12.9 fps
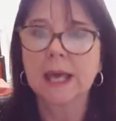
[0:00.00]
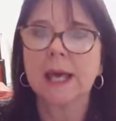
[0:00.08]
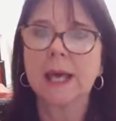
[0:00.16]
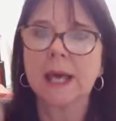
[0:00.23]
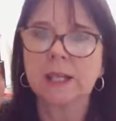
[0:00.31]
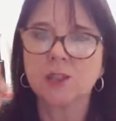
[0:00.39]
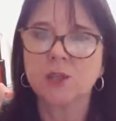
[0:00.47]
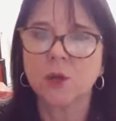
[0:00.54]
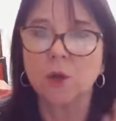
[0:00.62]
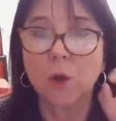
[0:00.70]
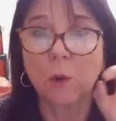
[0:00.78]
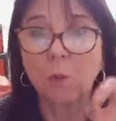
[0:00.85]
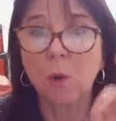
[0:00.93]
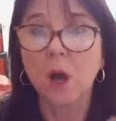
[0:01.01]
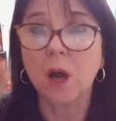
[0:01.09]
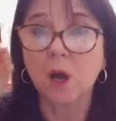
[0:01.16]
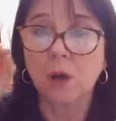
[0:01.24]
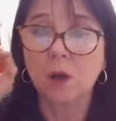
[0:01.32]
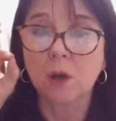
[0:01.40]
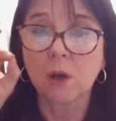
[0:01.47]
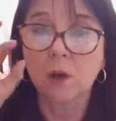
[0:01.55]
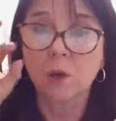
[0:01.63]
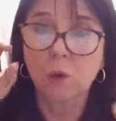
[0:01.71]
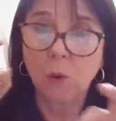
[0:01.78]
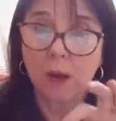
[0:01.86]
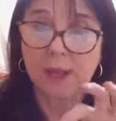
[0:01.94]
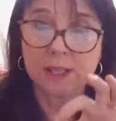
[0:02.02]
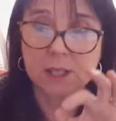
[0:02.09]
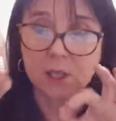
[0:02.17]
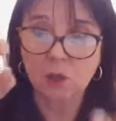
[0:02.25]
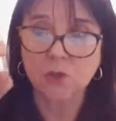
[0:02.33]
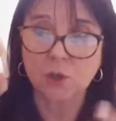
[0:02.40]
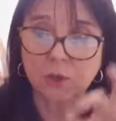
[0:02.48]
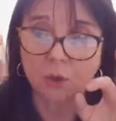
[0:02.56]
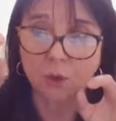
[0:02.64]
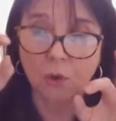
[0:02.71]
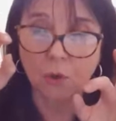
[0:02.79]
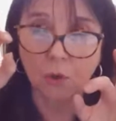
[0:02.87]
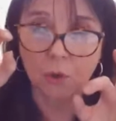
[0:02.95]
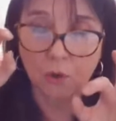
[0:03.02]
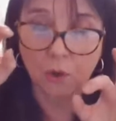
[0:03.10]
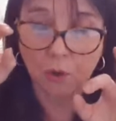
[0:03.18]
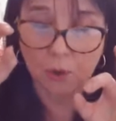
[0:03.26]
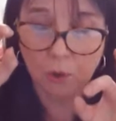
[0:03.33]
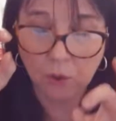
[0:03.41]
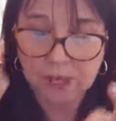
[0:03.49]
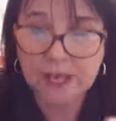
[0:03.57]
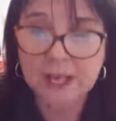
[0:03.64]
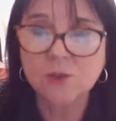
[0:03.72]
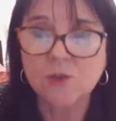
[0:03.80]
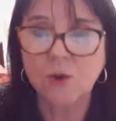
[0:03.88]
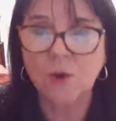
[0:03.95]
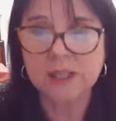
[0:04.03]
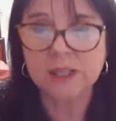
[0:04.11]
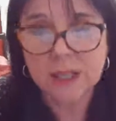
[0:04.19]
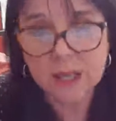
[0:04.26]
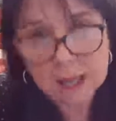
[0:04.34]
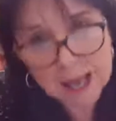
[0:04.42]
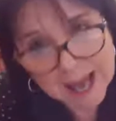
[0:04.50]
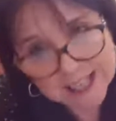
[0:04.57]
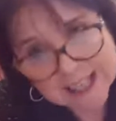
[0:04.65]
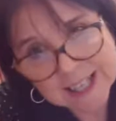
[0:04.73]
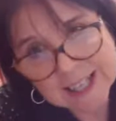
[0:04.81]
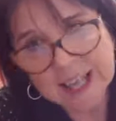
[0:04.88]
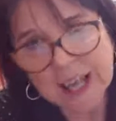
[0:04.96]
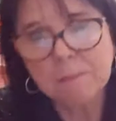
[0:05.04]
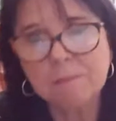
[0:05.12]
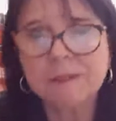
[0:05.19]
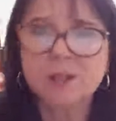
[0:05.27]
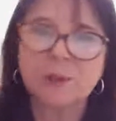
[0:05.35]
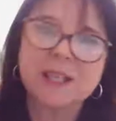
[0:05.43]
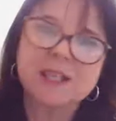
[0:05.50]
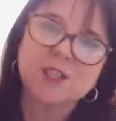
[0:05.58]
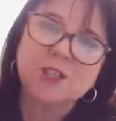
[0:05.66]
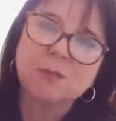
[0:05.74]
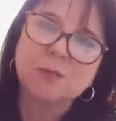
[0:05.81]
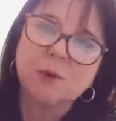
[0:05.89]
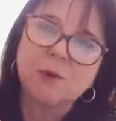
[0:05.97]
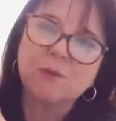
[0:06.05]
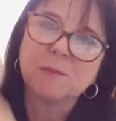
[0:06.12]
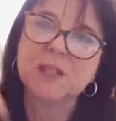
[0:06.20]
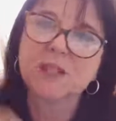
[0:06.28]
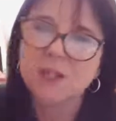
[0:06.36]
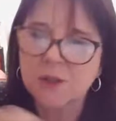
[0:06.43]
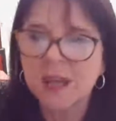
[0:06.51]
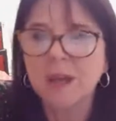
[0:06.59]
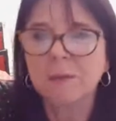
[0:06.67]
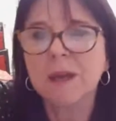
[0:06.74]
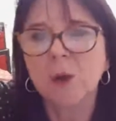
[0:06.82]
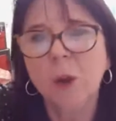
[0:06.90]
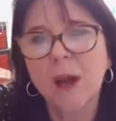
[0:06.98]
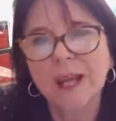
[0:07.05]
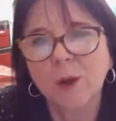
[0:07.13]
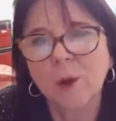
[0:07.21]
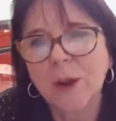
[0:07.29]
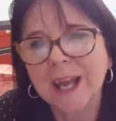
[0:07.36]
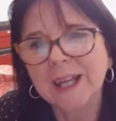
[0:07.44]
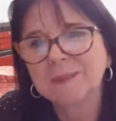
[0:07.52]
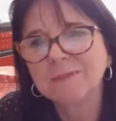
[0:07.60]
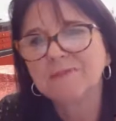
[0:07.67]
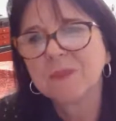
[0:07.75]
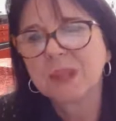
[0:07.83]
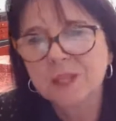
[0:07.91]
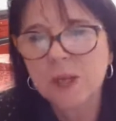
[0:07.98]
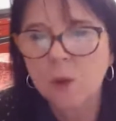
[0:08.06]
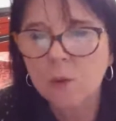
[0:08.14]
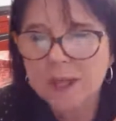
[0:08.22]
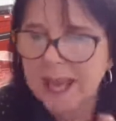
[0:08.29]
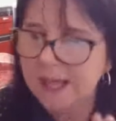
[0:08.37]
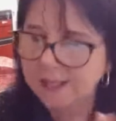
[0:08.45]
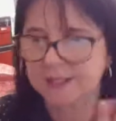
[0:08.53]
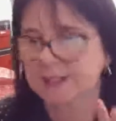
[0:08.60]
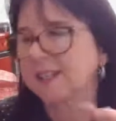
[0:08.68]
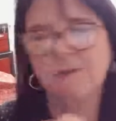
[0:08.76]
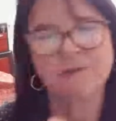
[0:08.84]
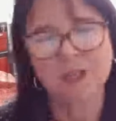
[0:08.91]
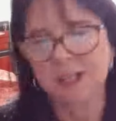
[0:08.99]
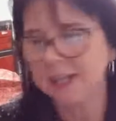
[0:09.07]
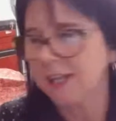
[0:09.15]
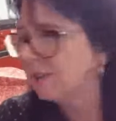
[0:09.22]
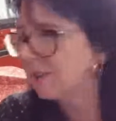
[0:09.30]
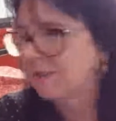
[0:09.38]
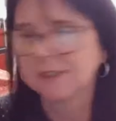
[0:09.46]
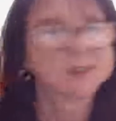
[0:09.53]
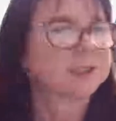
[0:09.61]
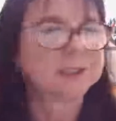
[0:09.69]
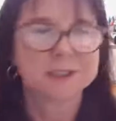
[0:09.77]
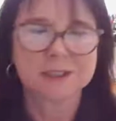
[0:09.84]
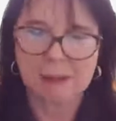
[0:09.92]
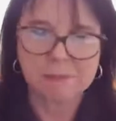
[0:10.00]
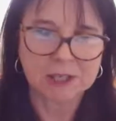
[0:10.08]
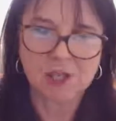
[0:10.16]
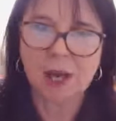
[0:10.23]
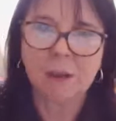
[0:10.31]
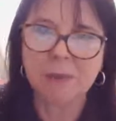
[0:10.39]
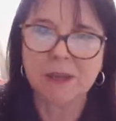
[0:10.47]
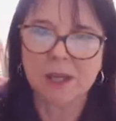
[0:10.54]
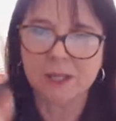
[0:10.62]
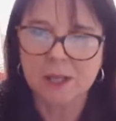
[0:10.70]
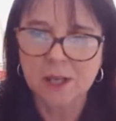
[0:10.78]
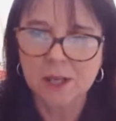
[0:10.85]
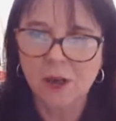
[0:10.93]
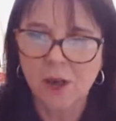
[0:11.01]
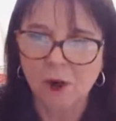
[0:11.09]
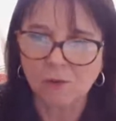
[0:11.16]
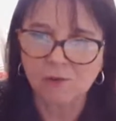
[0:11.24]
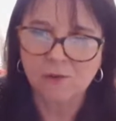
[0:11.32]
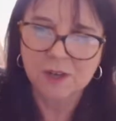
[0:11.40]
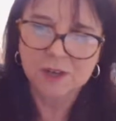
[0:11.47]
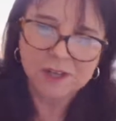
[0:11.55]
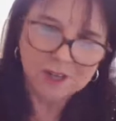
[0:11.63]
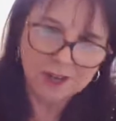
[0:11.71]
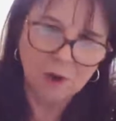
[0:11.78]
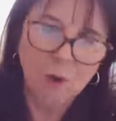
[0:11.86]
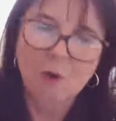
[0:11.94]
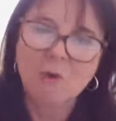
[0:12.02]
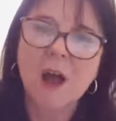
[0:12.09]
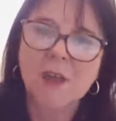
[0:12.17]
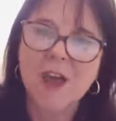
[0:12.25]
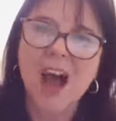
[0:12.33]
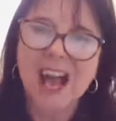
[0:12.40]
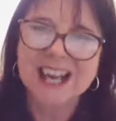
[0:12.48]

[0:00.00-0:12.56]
And so you can work quite a lot on your key drawings, and then the in-betweens are just movements, so they can be quite quick. So yes, definitely I'm a champion of, or rather I